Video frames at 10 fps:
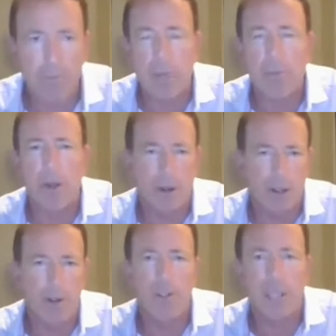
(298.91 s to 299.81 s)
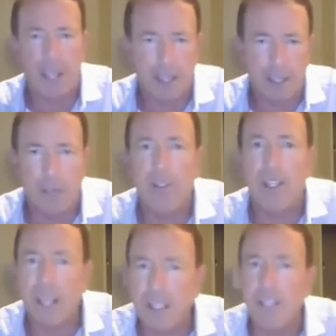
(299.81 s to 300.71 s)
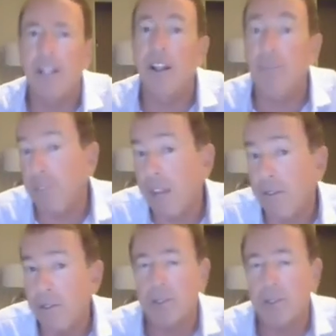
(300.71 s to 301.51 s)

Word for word: People already understand and love tequila and they love flavors,